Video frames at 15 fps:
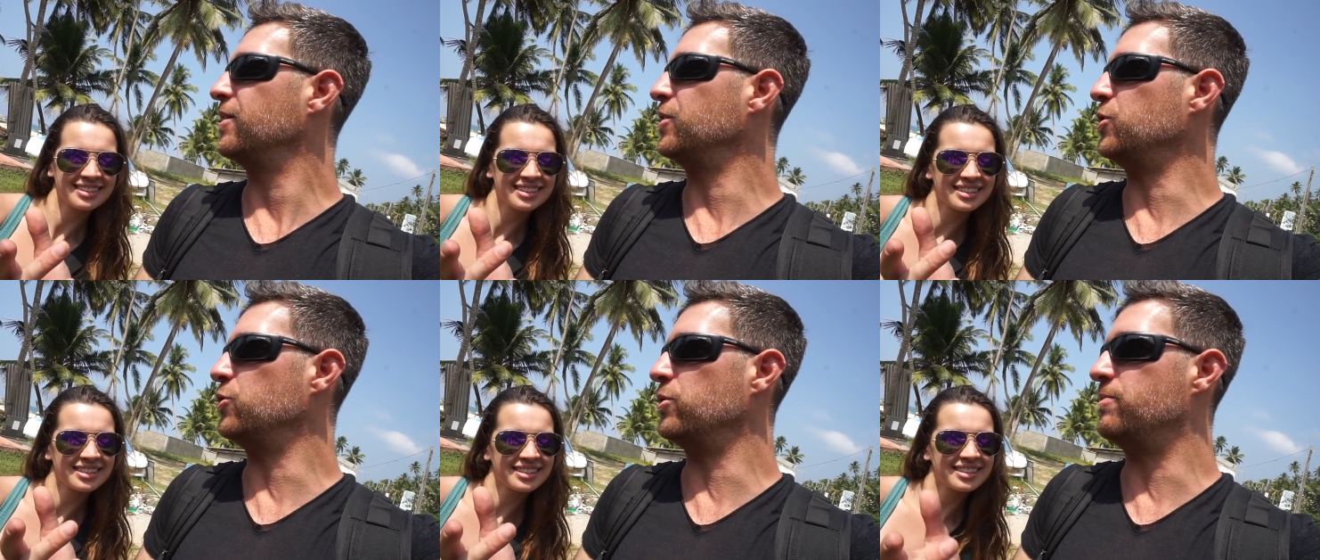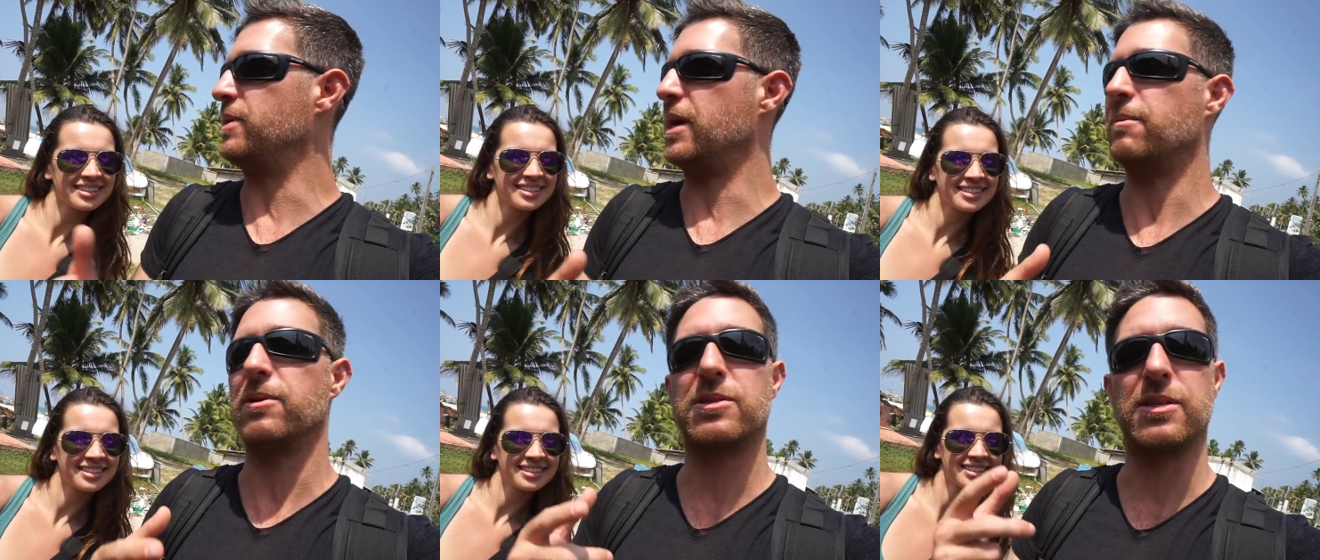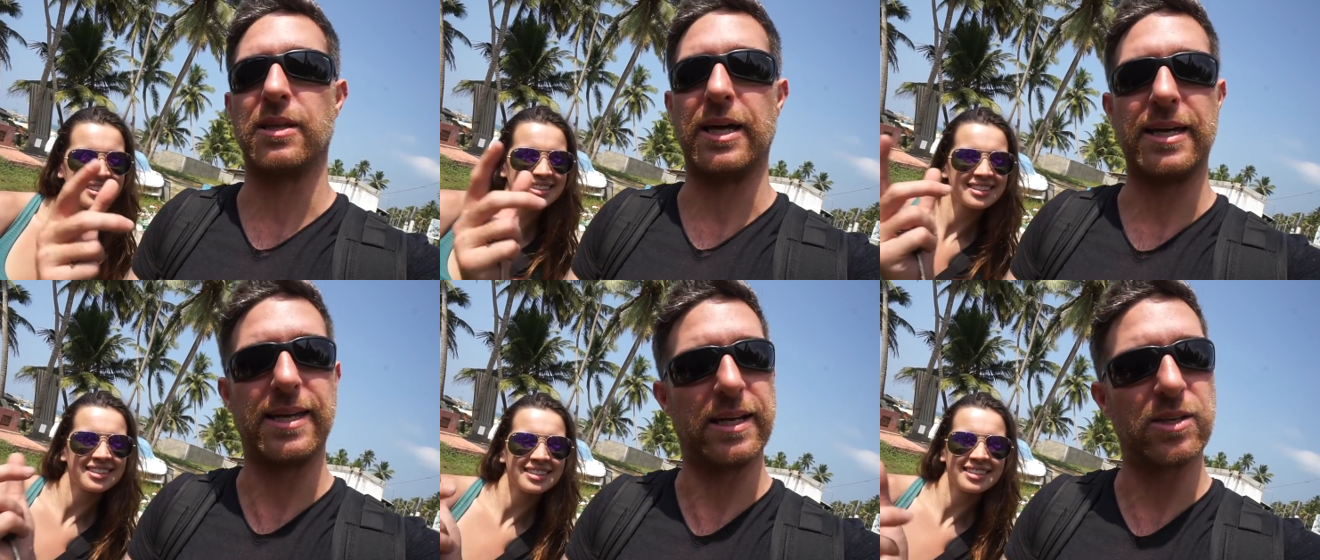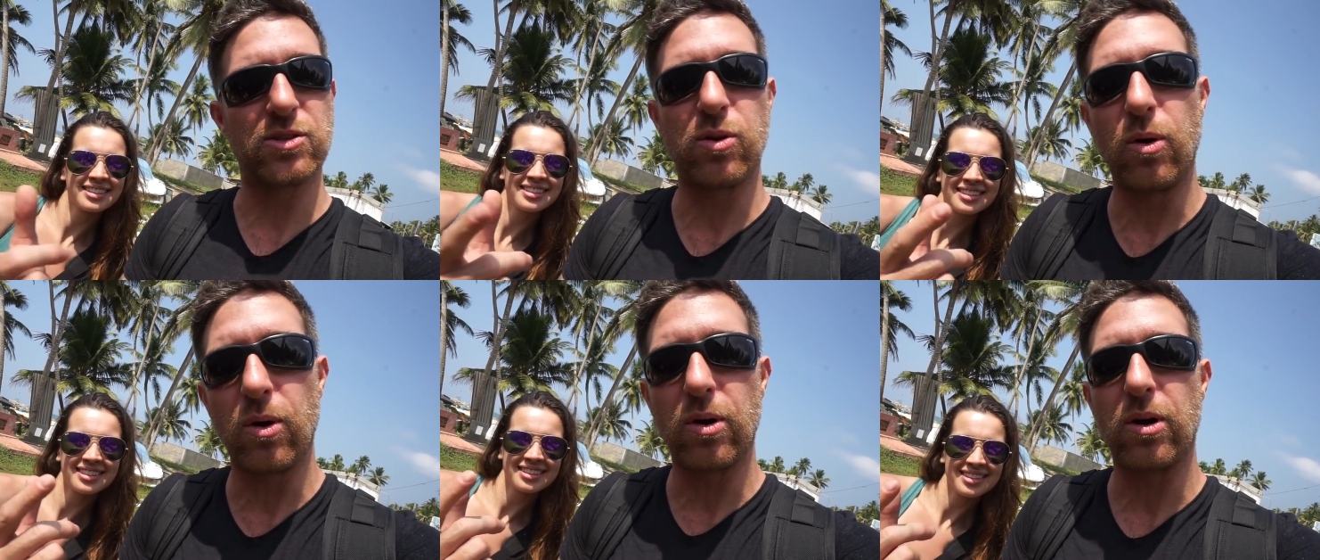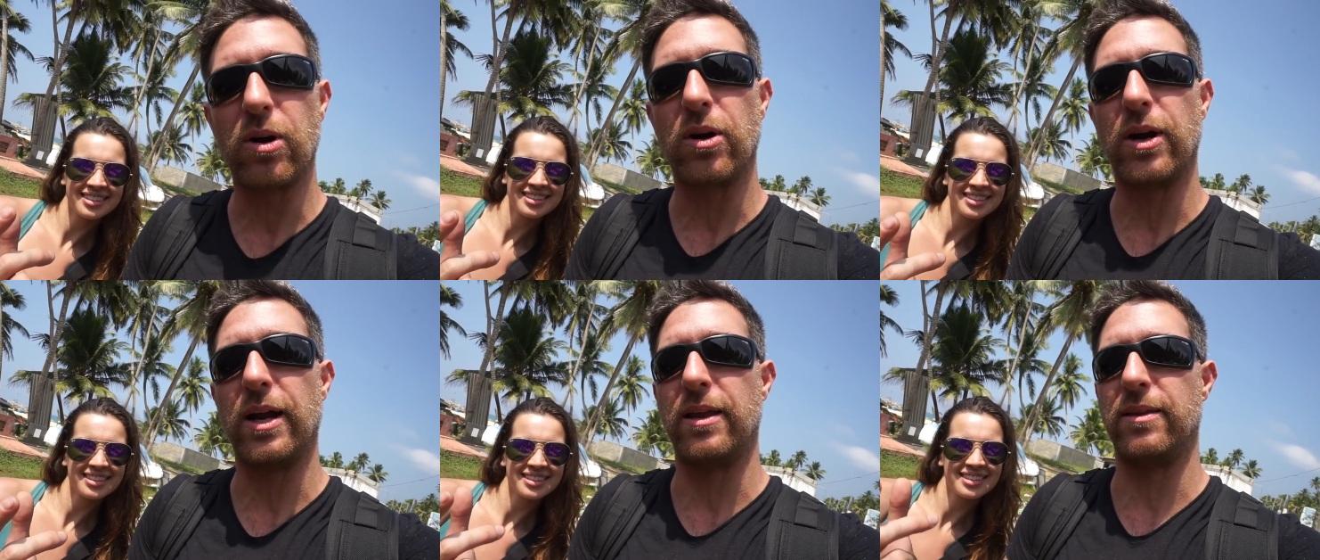Speaker 1: you would be able to like get a
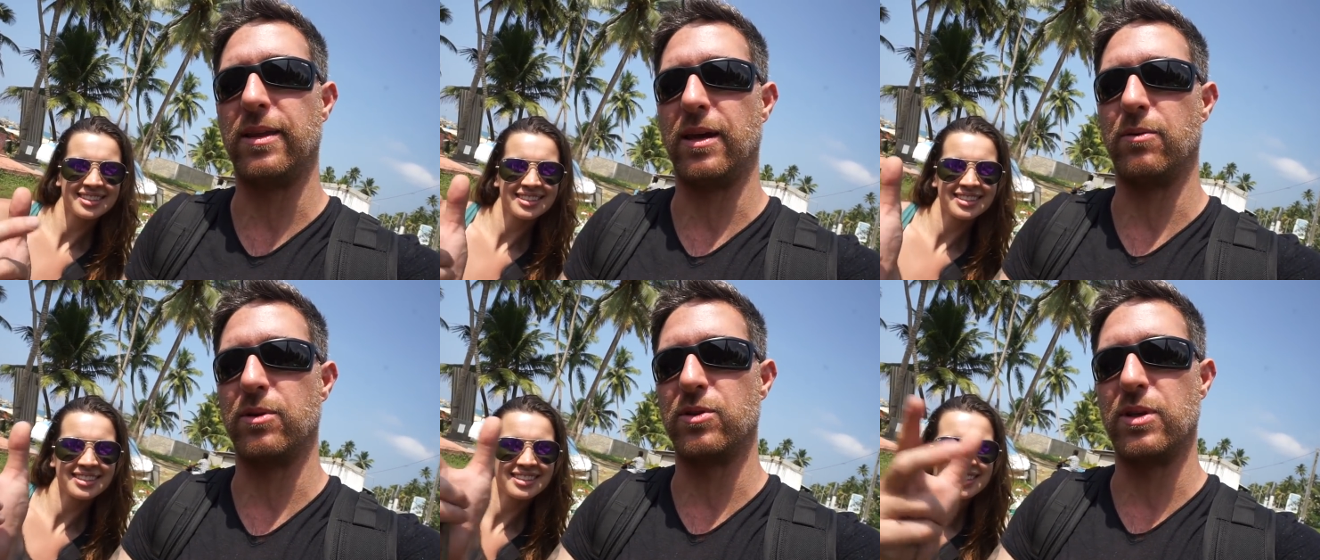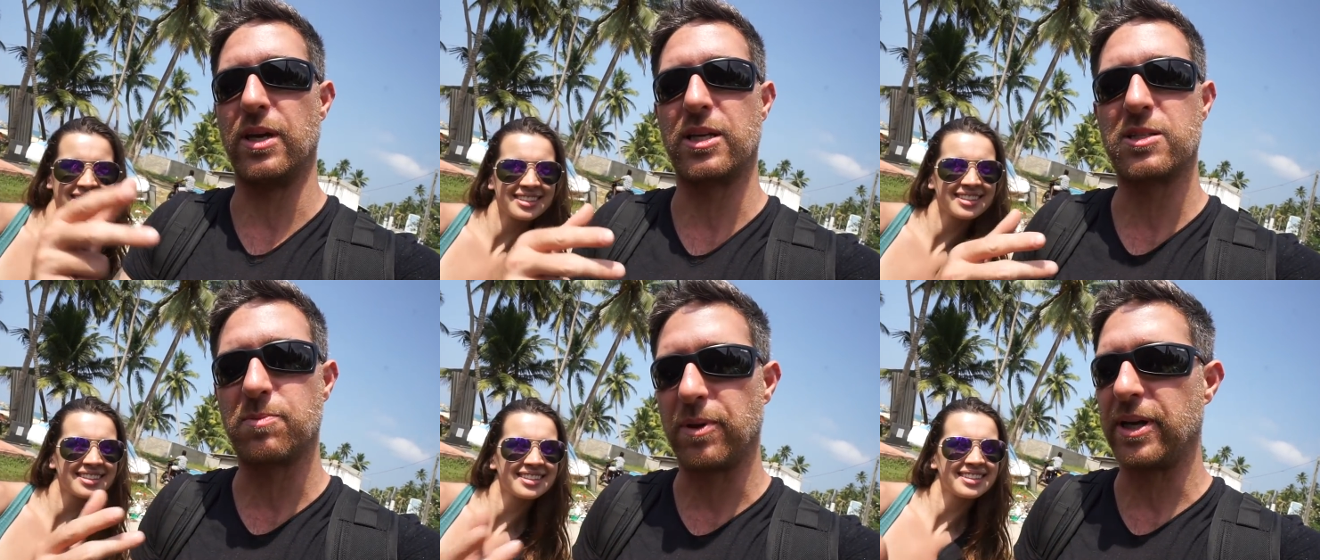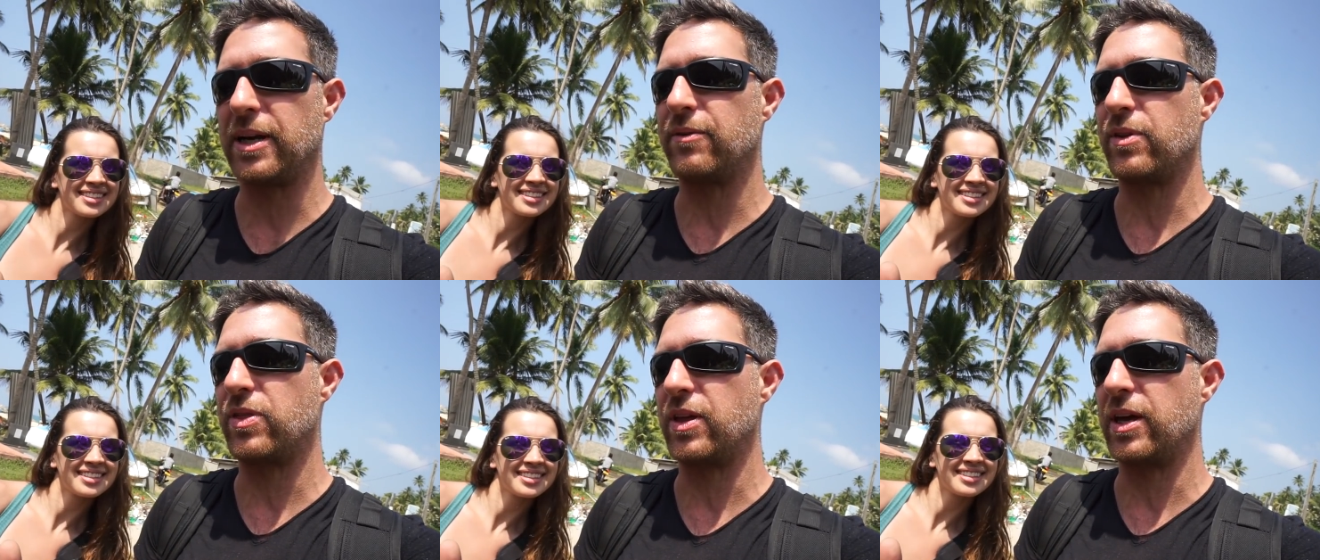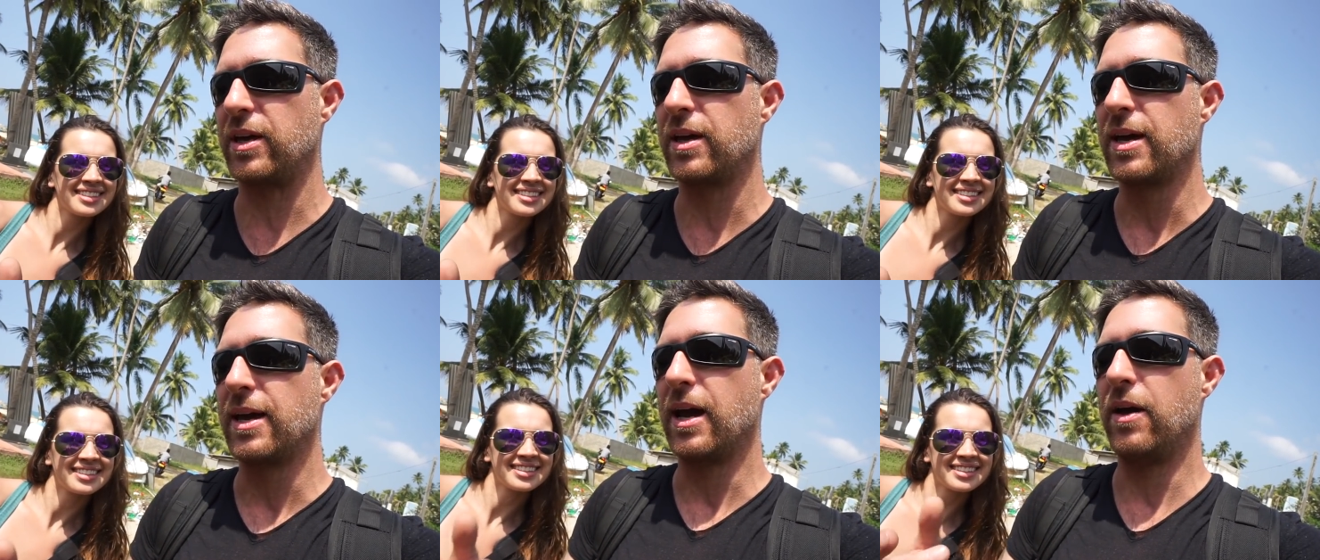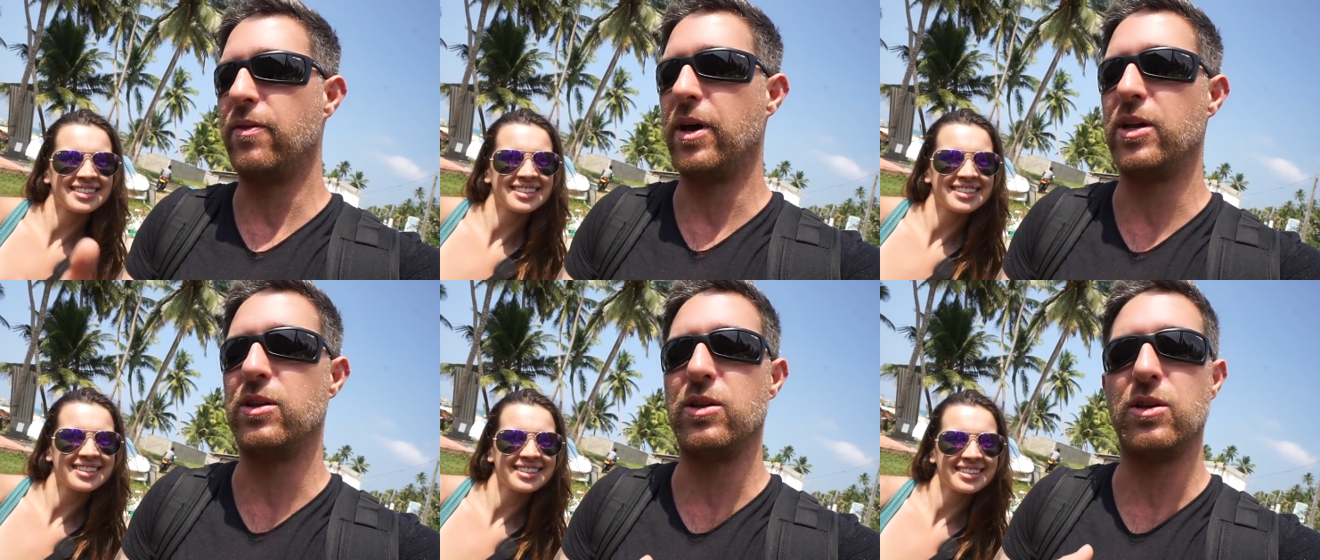tour and they would explain everything, and
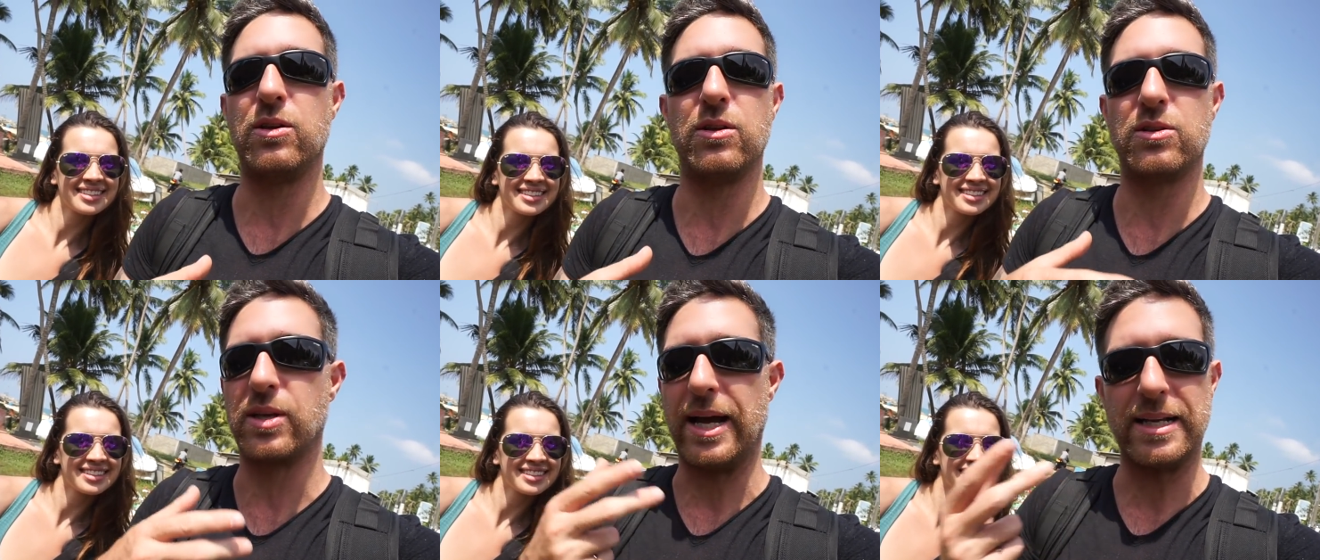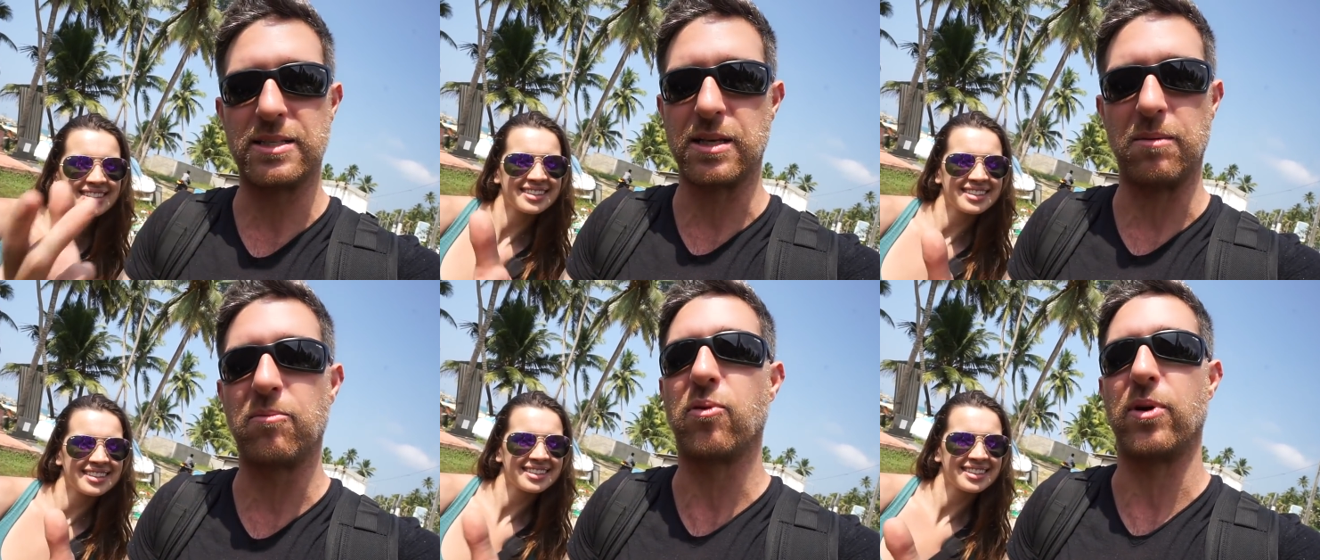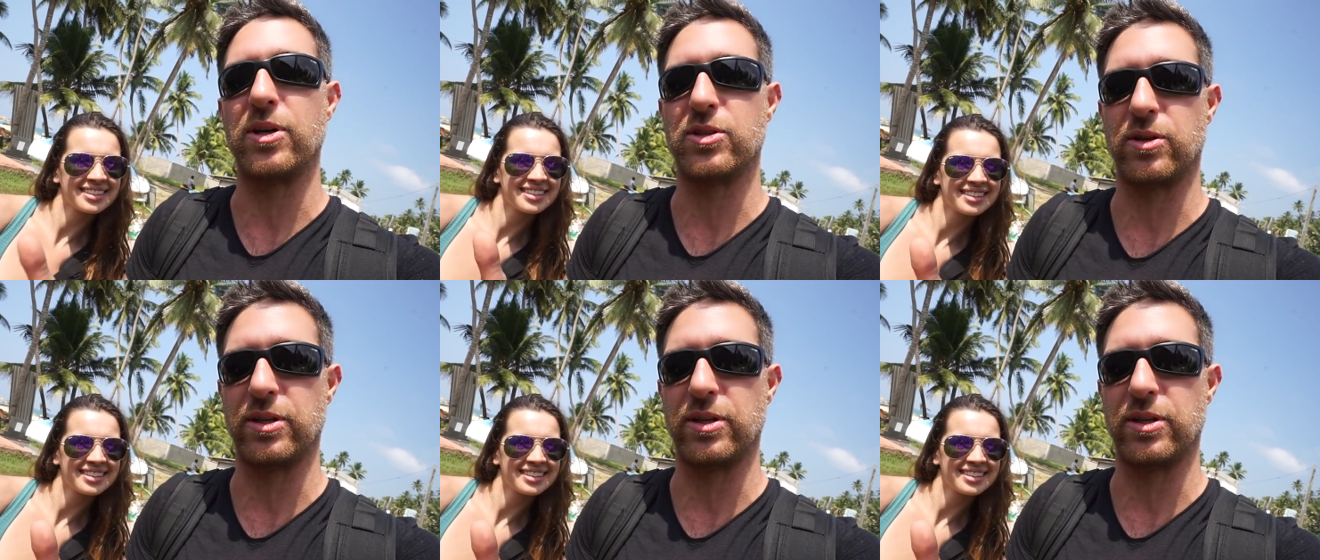then at some point